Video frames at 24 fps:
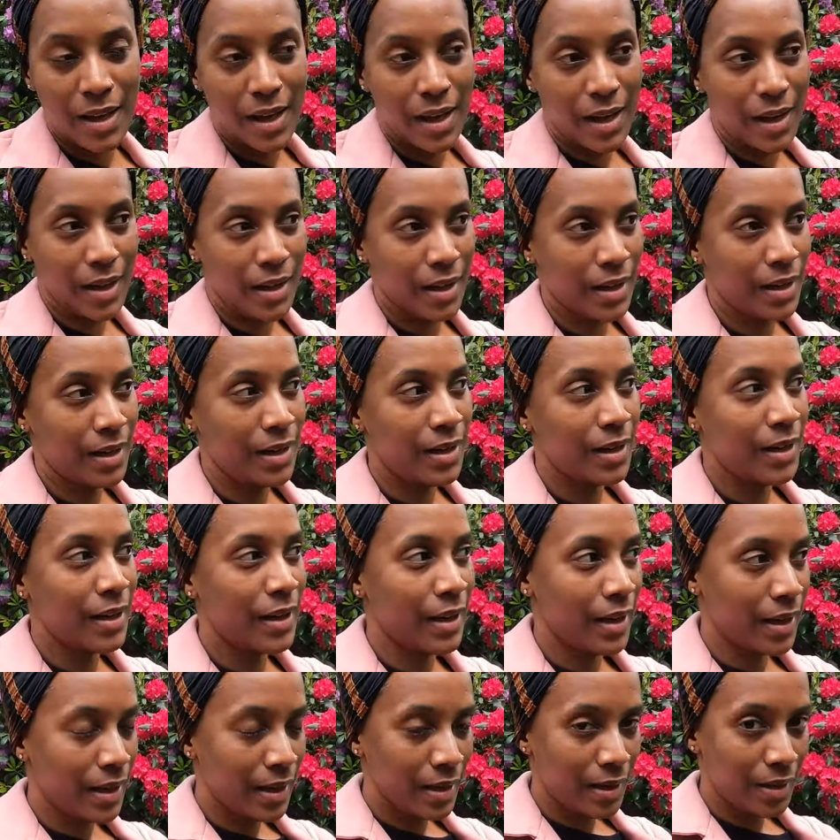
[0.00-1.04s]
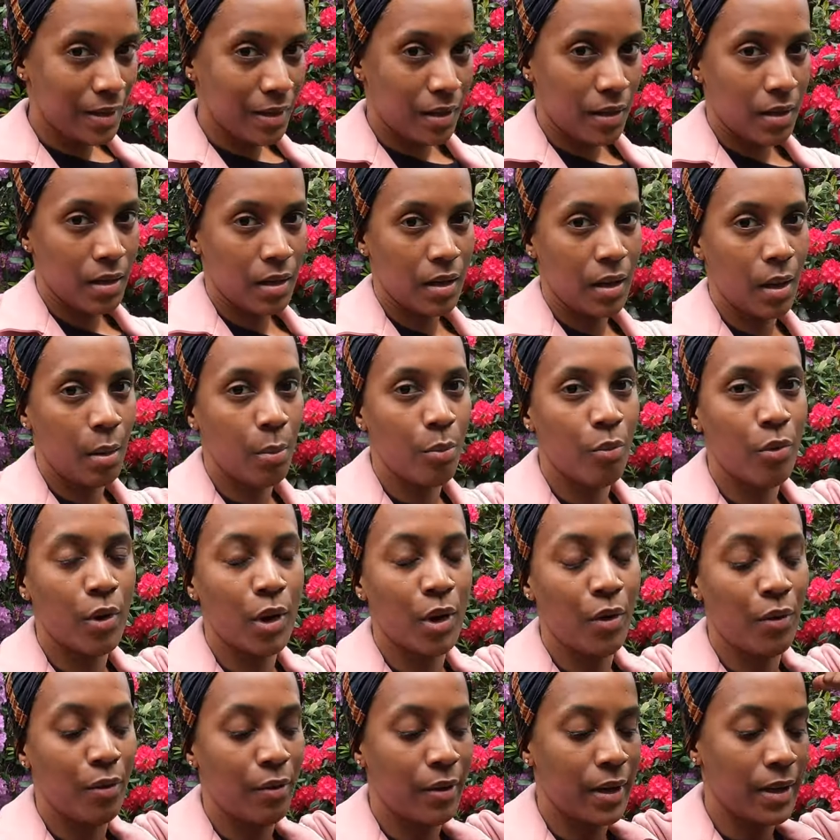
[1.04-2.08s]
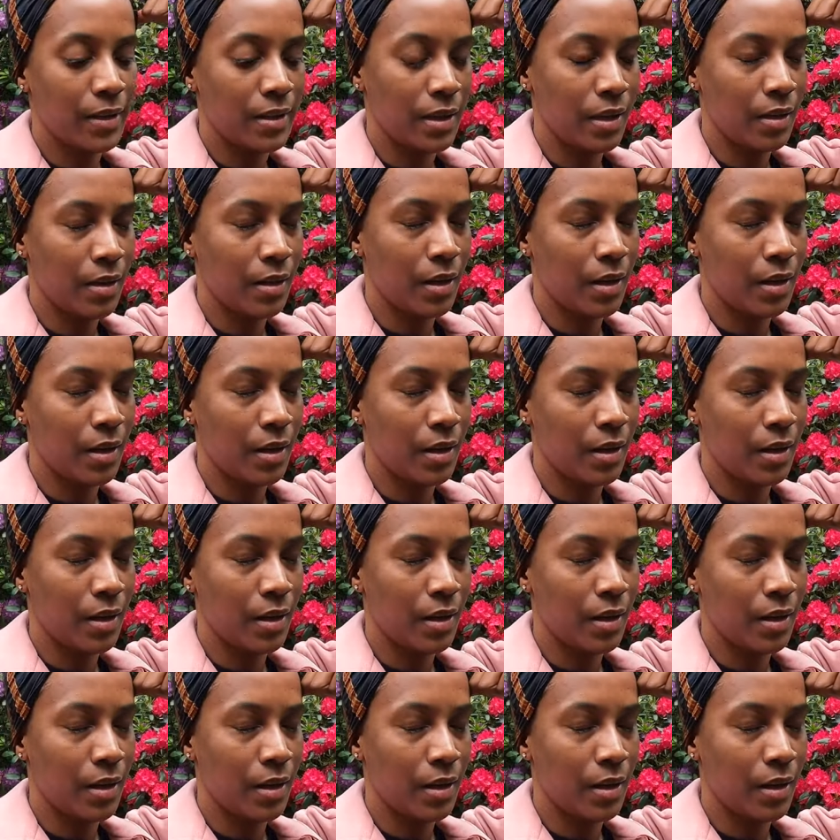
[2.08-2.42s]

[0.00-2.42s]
and again, I'm regretting